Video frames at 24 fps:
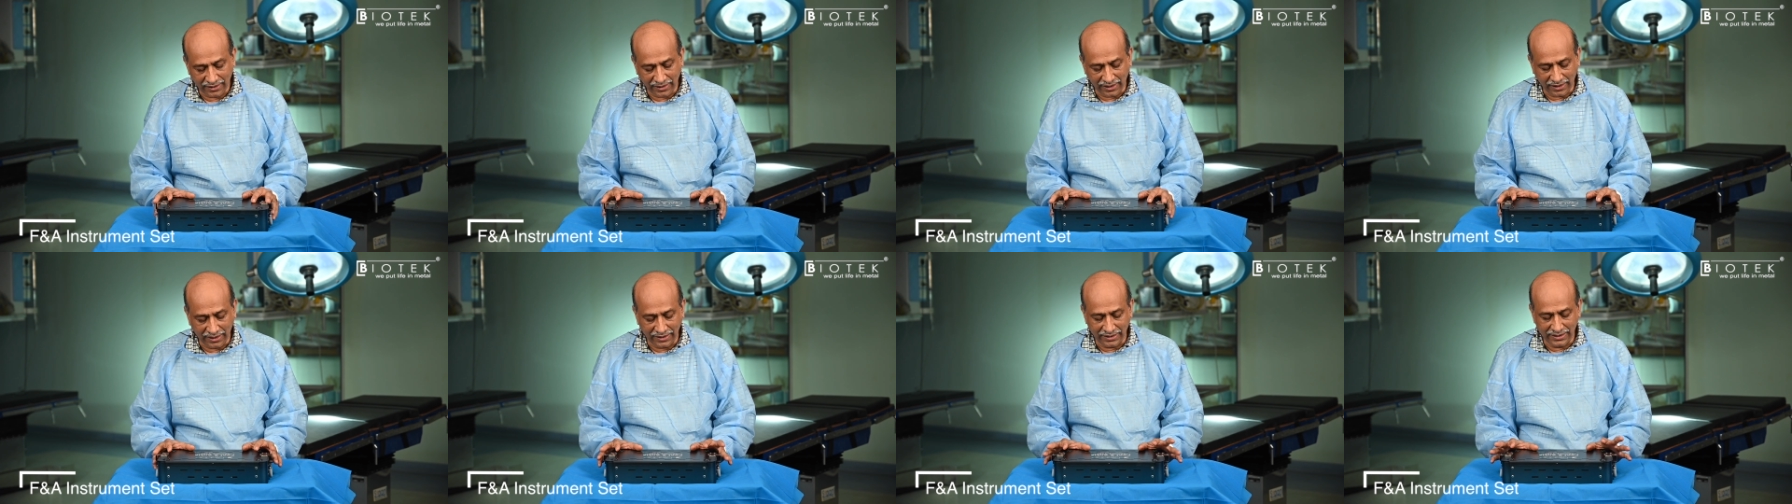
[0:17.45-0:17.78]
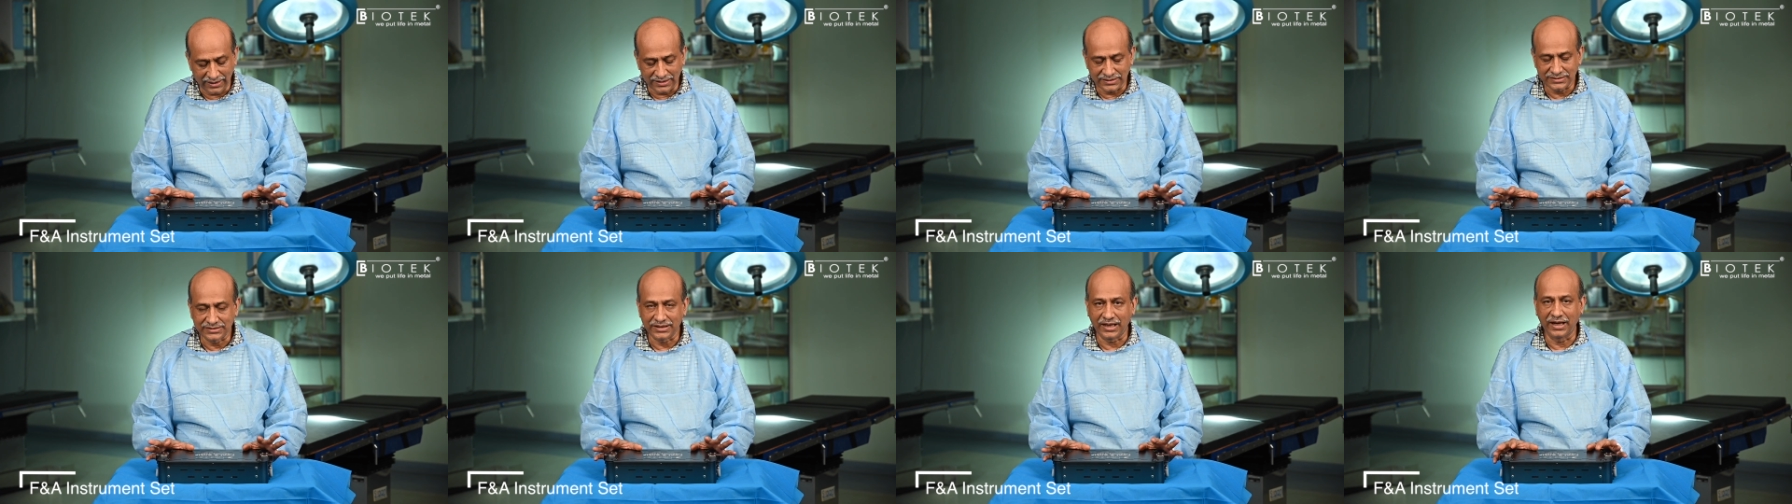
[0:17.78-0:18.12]
and
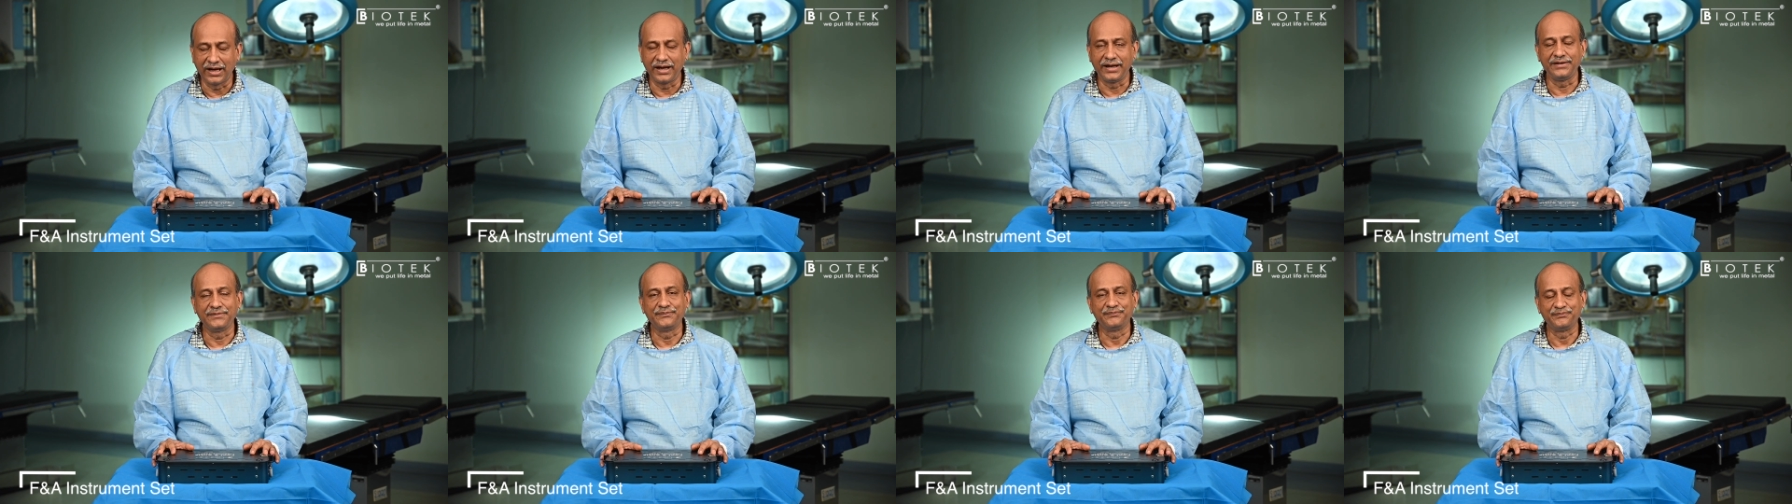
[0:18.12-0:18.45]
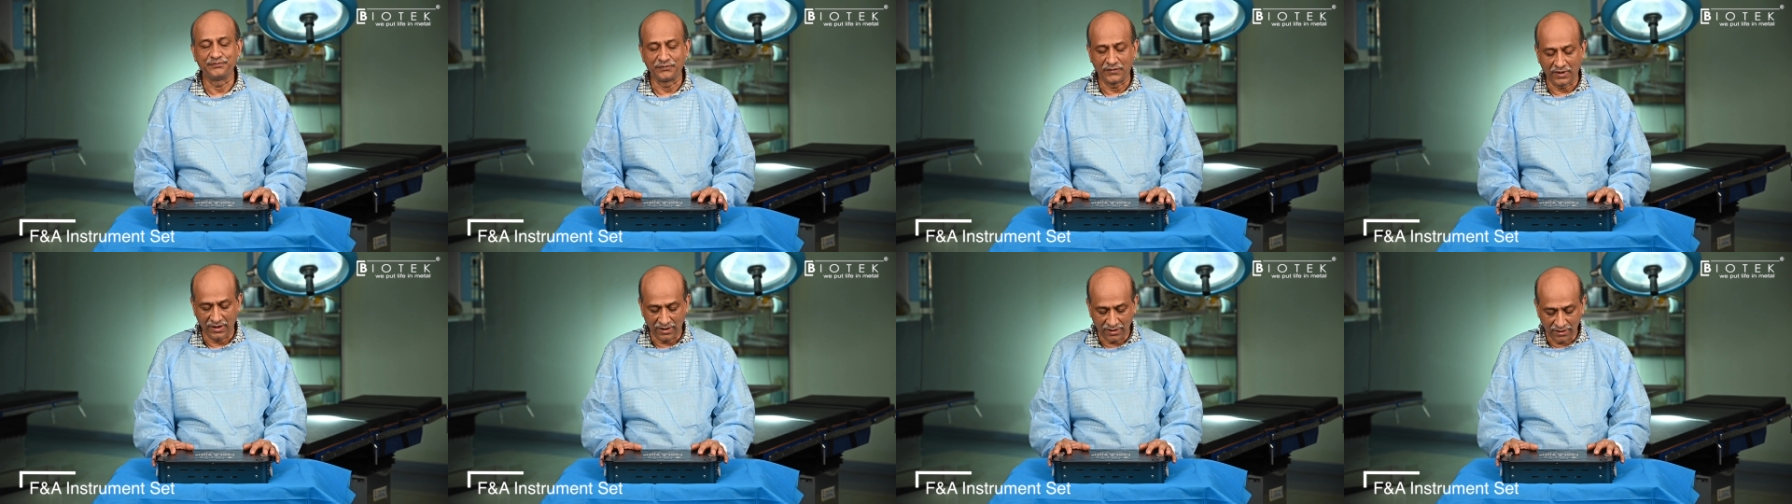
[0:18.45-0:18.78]
designed
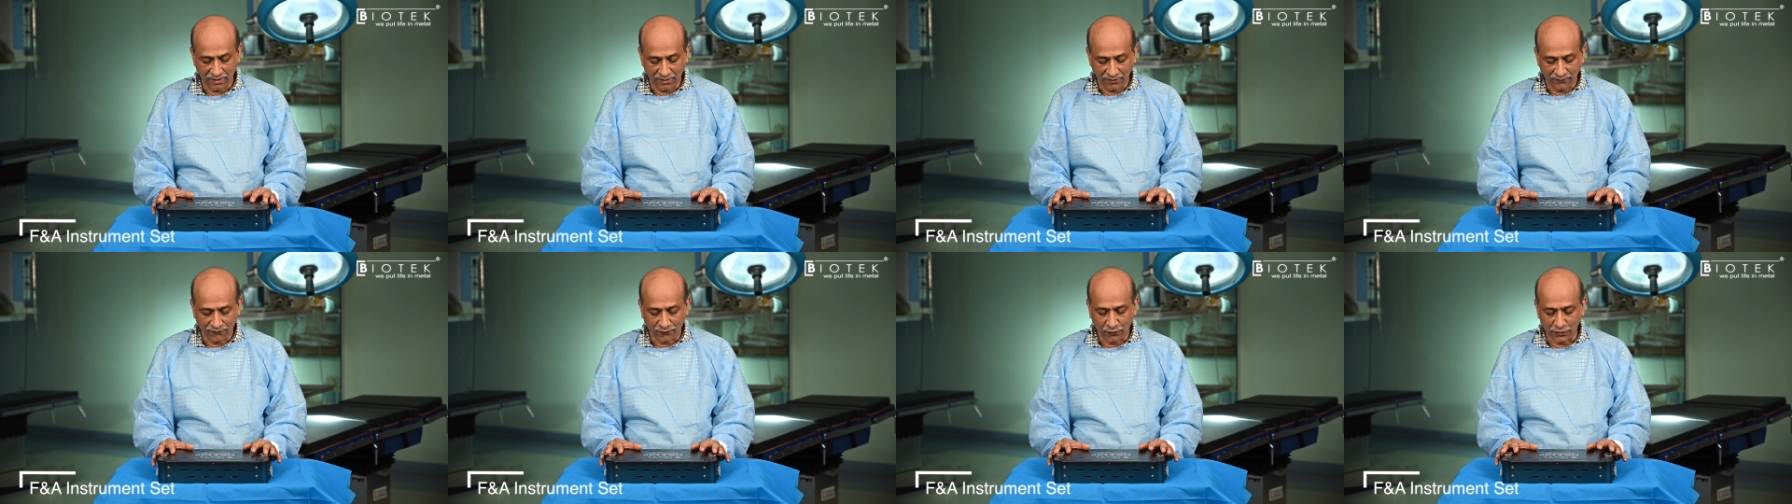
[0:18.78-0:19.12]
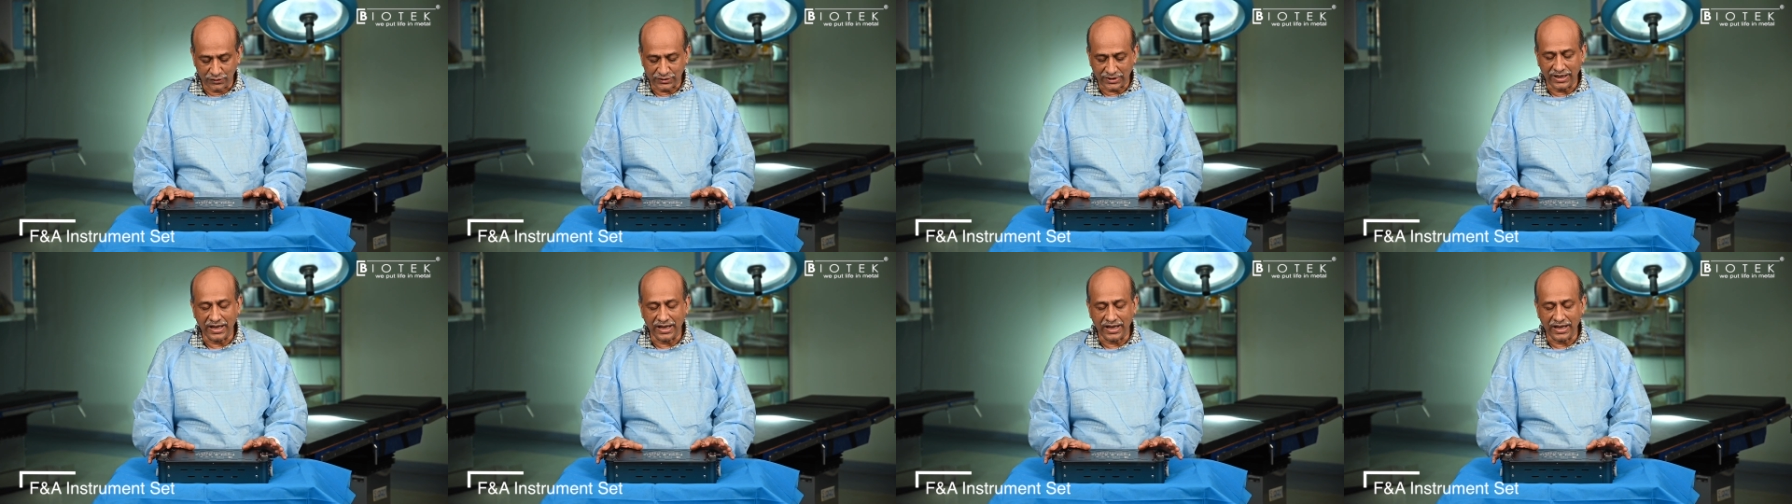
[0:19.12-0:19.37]
foot and